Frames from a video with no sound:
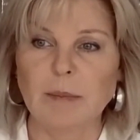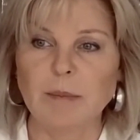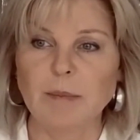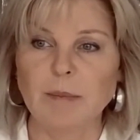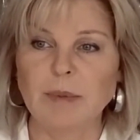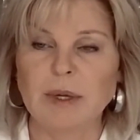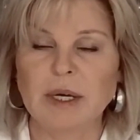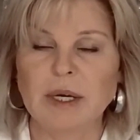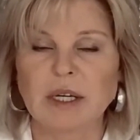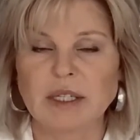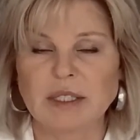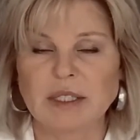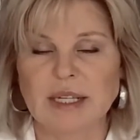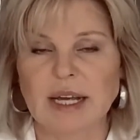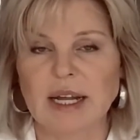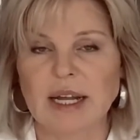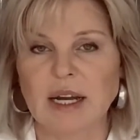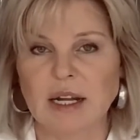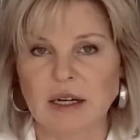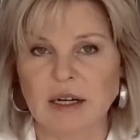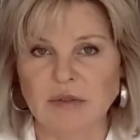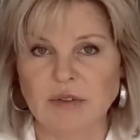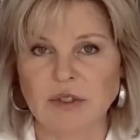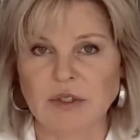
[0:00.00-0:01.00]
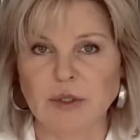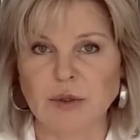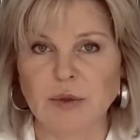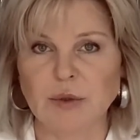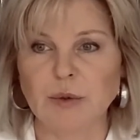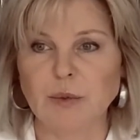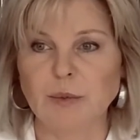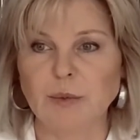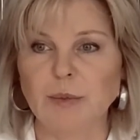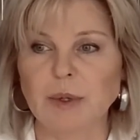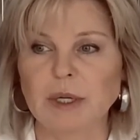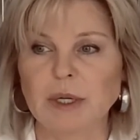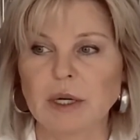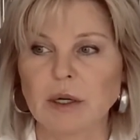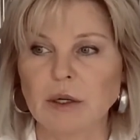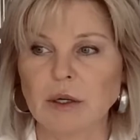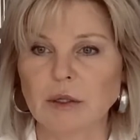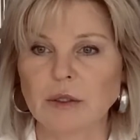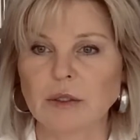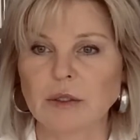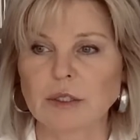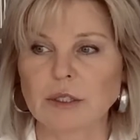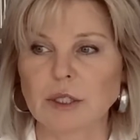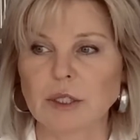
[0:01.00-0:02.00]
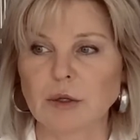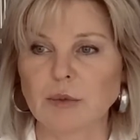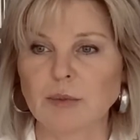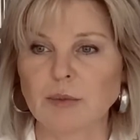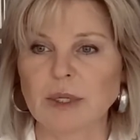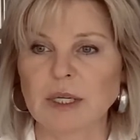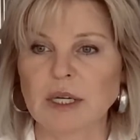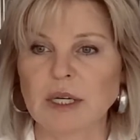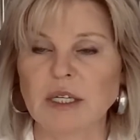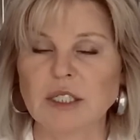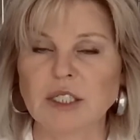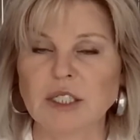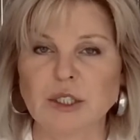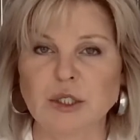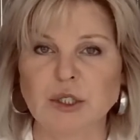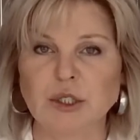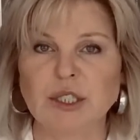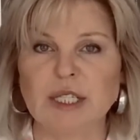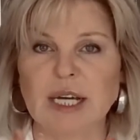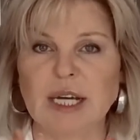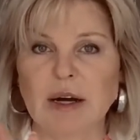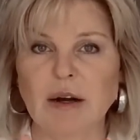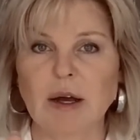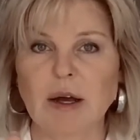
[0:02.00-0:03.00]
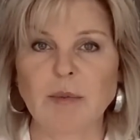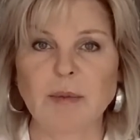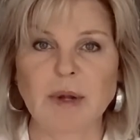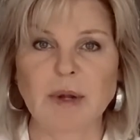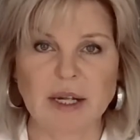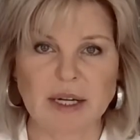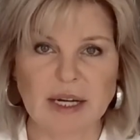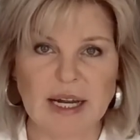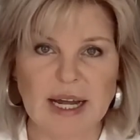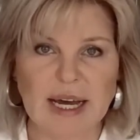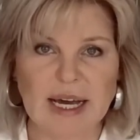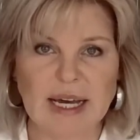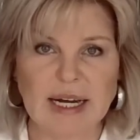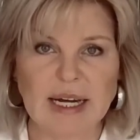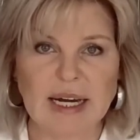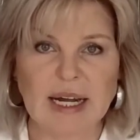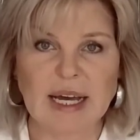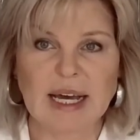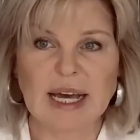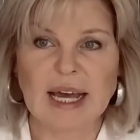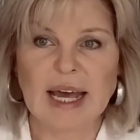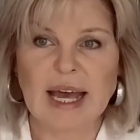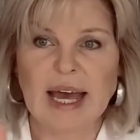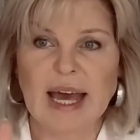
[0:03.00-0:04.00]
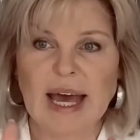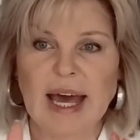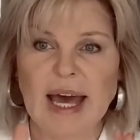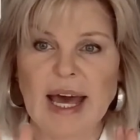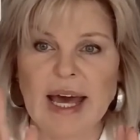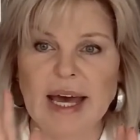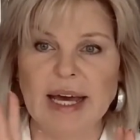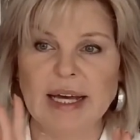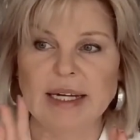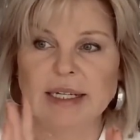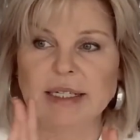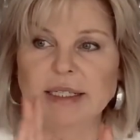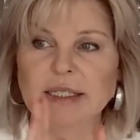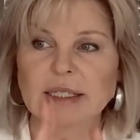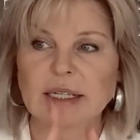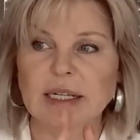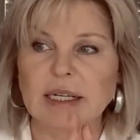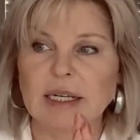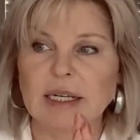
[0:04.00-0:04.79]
because they love you, but also because you share a bloodline. And